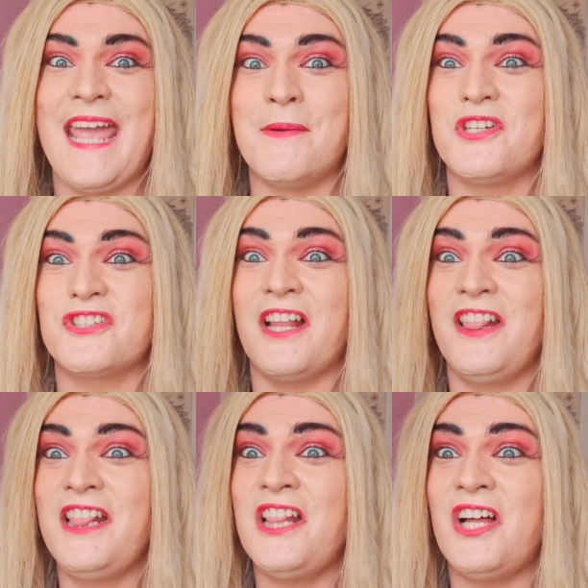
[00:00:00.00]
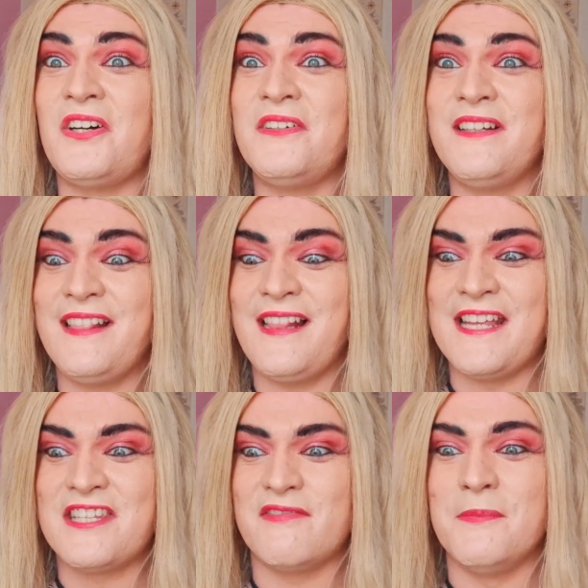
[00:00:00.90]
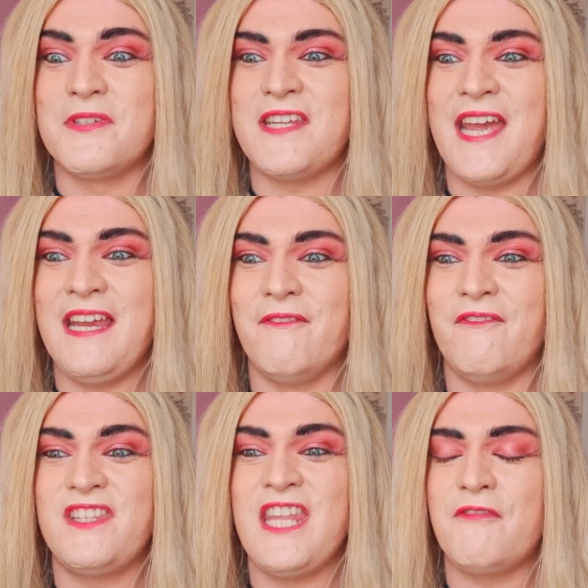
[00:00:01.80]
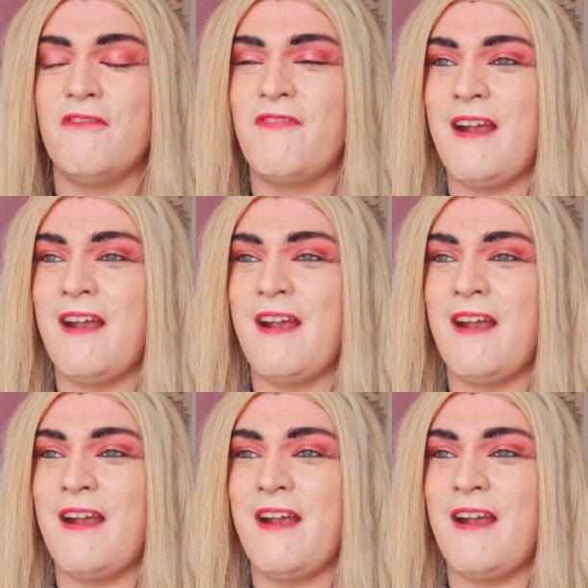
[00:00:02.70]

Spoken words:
It was just a long list of him saying different